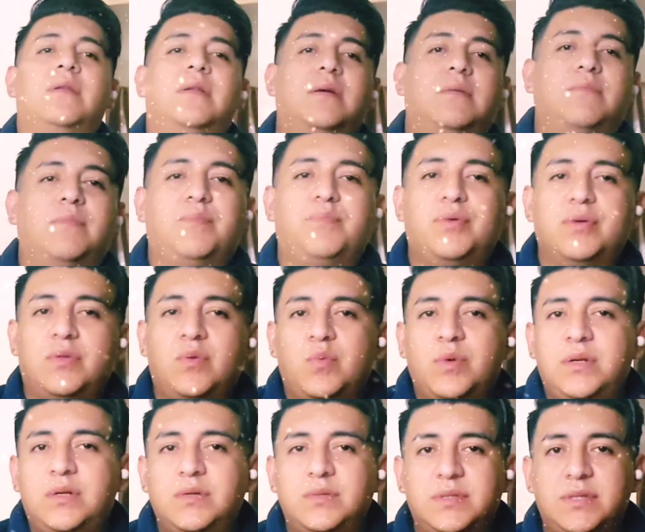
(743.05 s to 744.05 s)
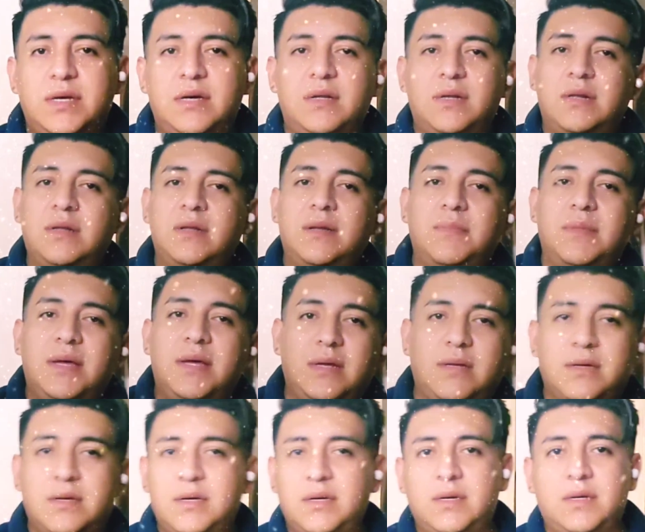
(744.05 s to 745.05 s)
And put the windows down. And I'm like,
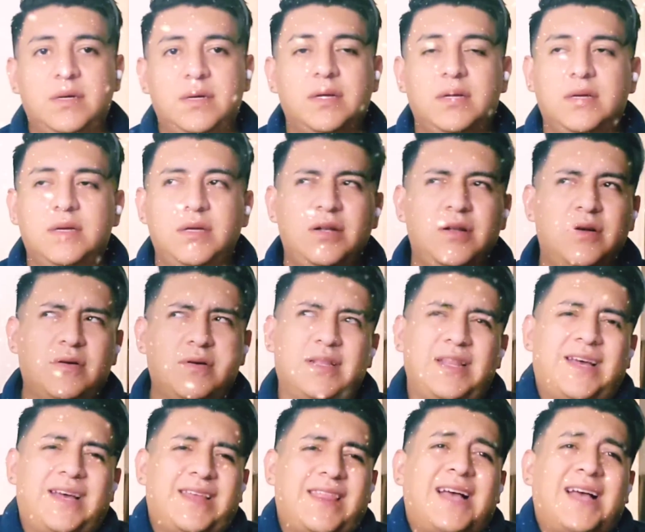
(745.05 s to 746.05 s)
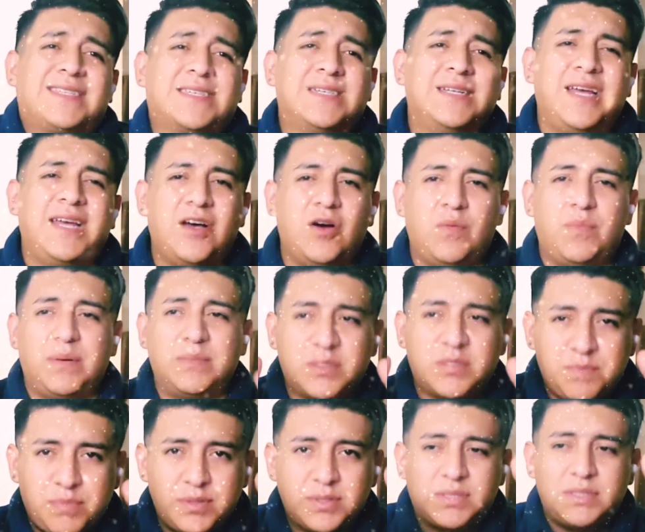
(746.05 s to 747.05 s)
like that's gonna help. I'm
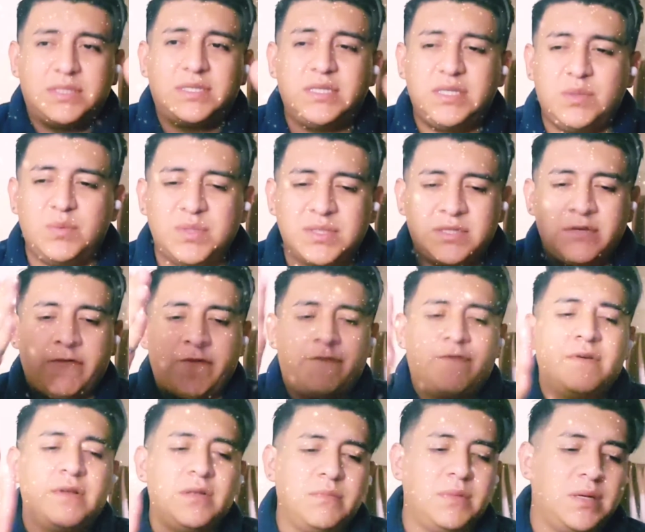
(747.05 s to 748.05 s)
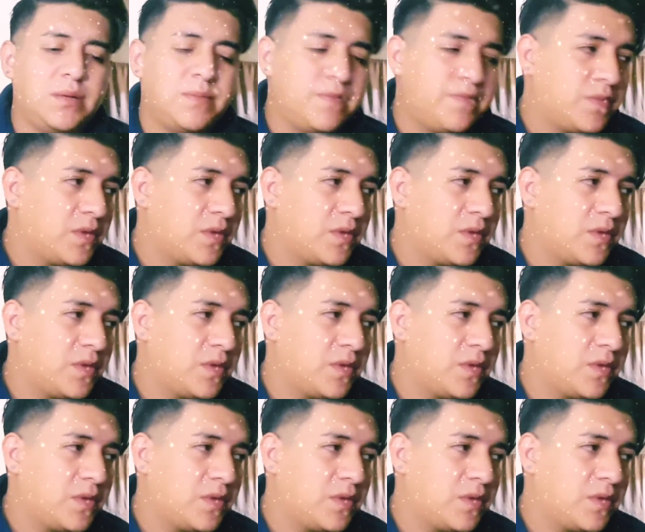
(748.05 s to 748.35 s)
supposed to see what's in front of me.